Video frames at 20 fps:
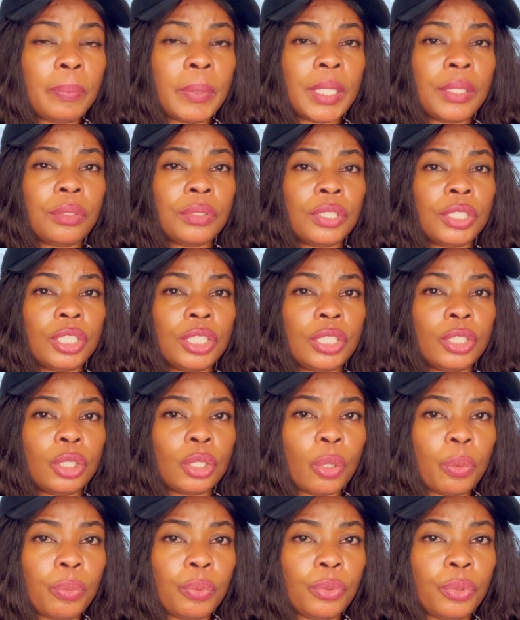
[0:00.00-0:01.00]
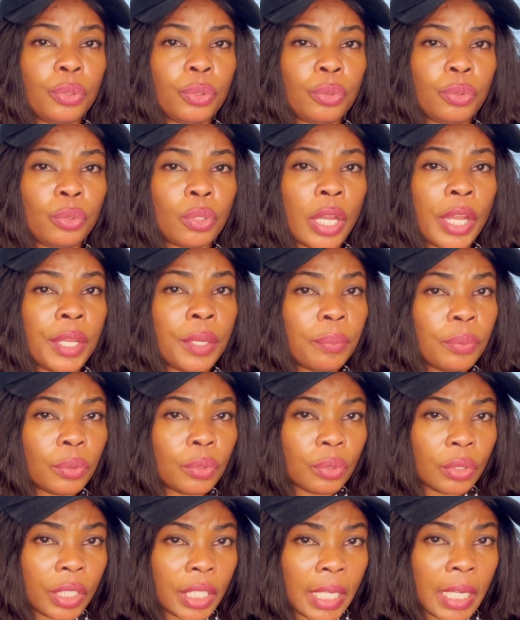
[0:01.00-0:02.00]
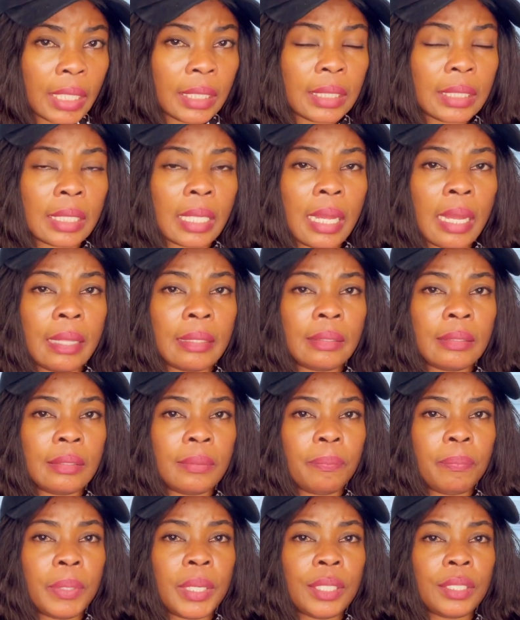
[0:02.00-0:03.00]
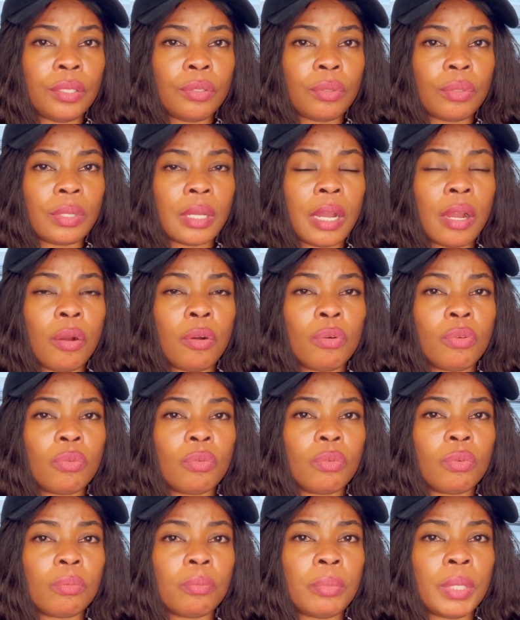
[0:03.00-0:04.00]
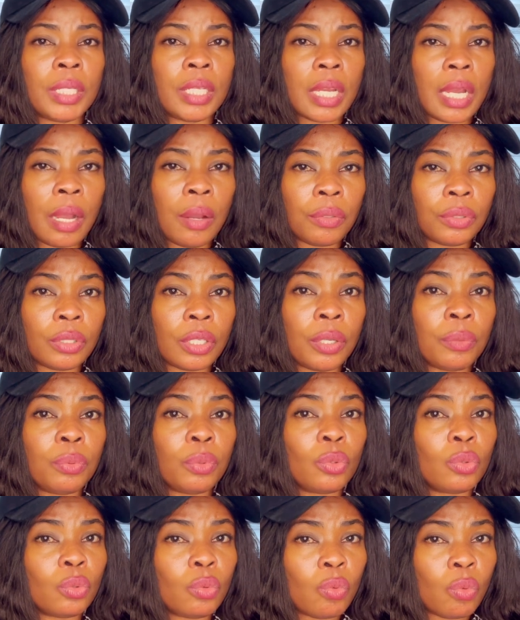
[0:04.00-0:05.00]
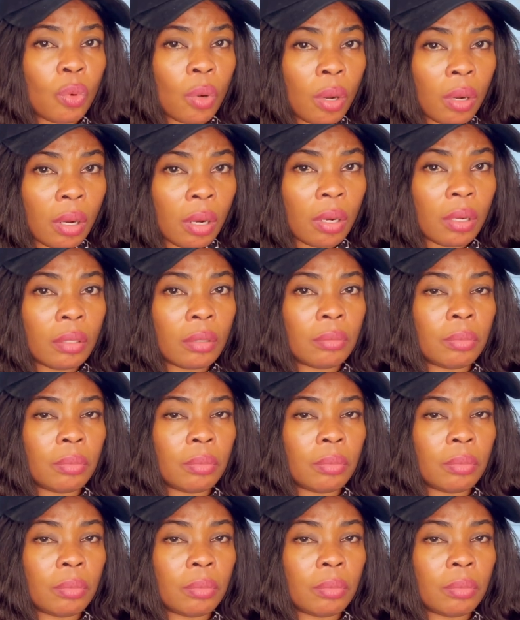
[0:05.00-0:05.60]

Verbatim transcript: Depending on the job you you are able to get, and depending on how many hours you're able to work,